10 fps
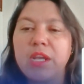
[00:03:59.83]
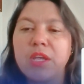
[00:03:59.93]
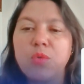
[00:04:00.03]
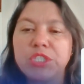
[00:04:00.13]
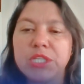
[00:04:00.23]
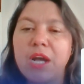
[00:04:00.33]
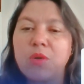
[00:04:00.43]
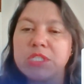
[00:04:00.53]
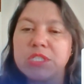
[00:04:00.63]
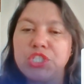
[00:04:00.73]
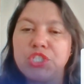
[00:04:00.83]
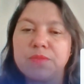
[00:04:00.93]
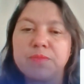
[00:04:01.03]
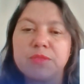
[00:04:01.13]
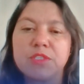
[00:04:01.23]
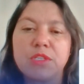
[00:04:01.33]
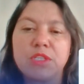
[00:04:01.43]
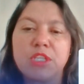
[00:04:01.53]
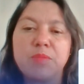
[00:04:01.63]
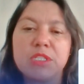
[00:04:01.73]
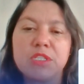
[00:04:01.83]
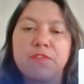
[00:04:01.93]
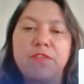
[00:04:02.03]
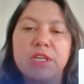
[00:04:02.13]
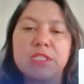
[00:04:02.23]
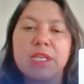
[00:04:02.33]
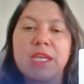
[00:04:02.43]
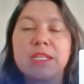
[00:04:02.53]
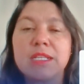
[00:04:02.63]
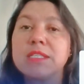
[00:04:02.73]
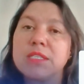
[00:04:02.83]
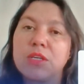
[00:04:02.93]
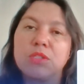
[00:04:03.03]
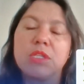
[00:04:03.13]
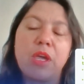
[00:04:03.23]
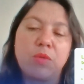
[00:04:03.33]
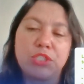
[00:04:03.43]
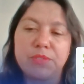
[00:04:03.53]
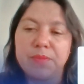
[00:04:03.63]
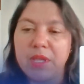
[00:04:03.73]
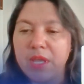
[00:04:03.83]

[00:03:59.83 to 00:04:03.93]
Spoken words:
The language acquisition, so that means first and the second language.